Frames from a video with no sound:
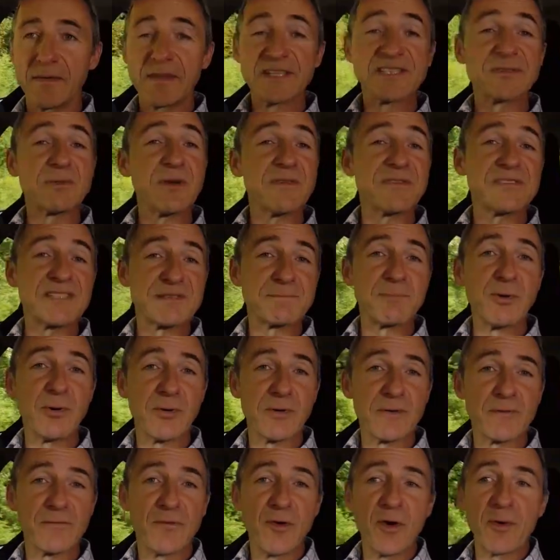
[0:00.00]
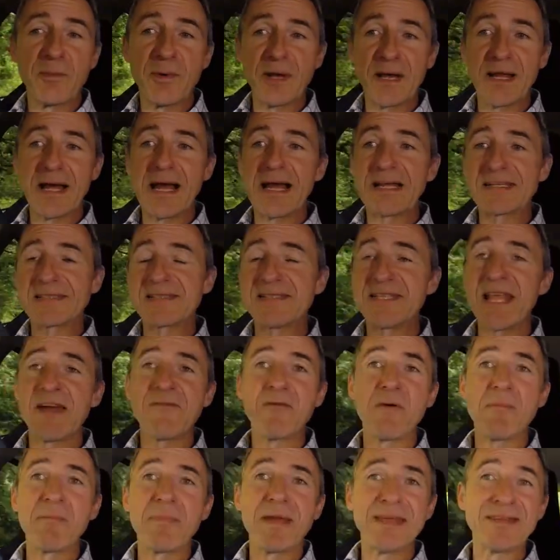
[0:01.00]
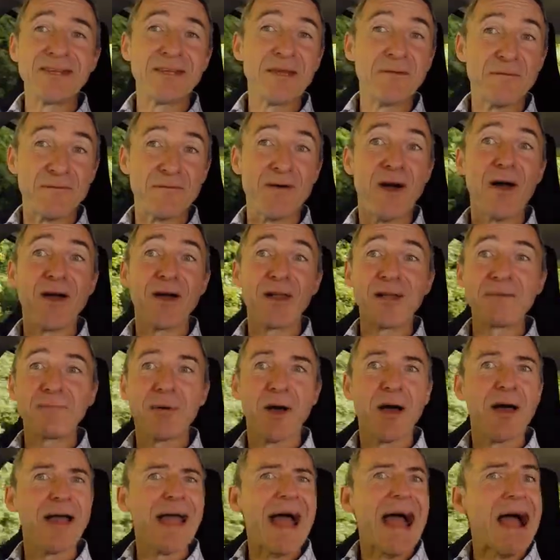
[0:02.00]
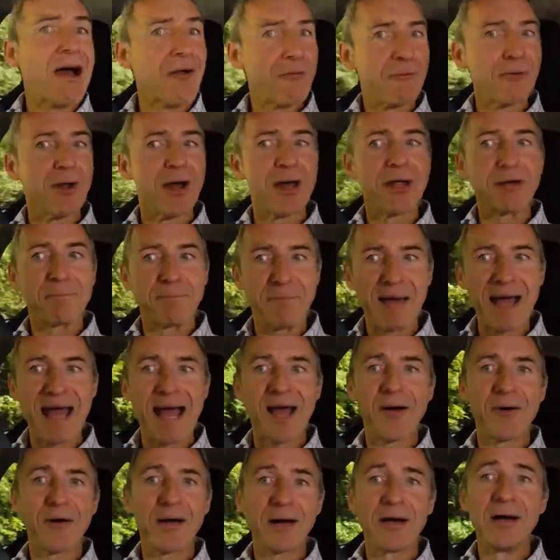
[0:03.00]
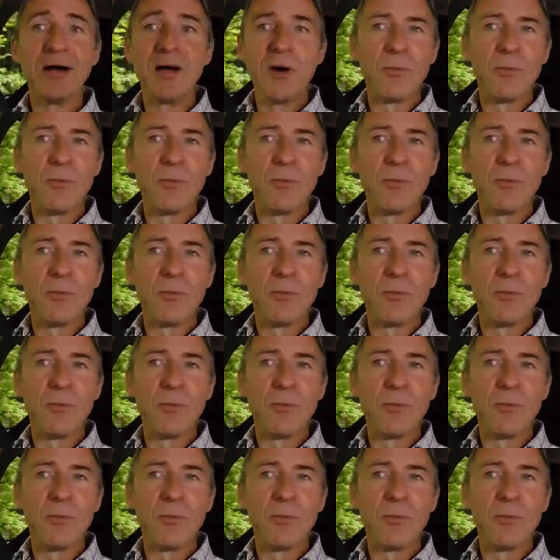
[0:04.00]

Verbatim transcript: The Swift Sport formula has never been defined by outright power.